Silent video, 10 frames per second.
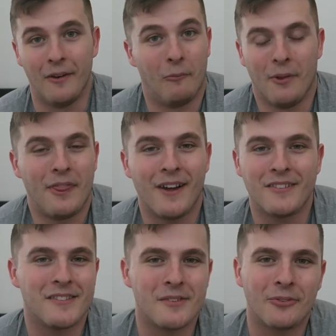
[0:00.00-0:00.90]

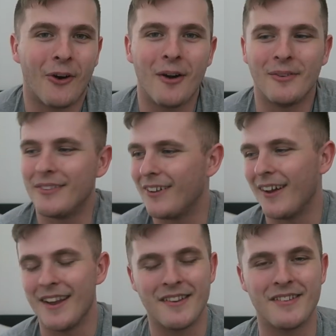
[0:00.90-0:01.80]
1,000 subscribers,
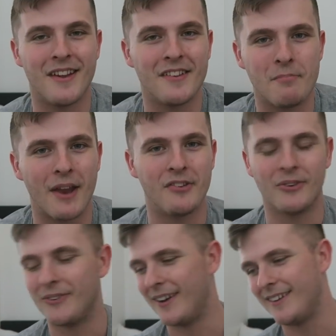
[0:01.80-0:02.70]
like, it's
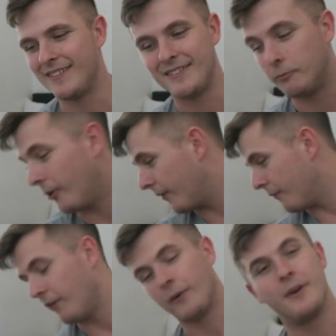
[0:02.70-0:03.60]
mental. And we're on
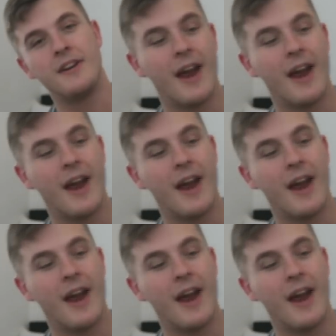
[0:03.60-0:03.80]
the following